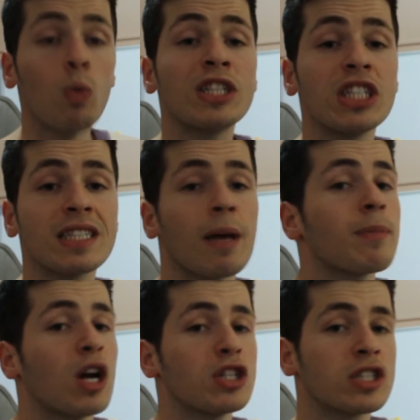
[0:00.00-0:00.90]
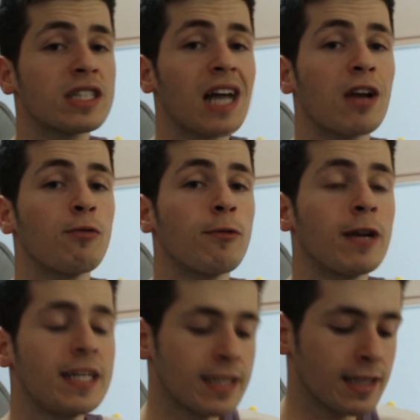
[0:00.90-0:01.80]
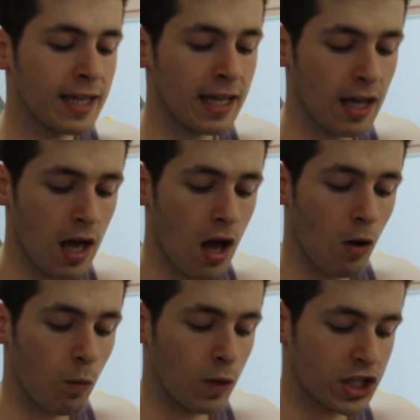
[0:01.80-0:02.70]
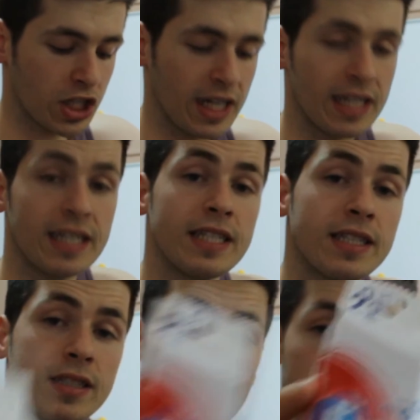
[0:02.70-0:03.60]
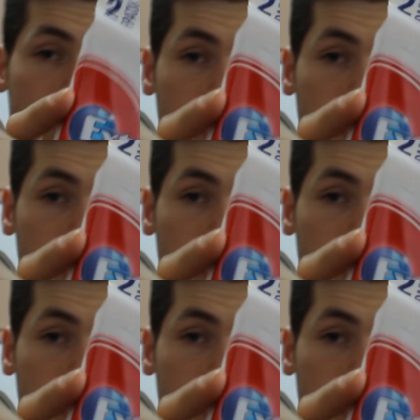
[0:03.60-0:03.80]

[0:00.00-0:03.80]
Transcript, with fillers: which is something I just started recently, which is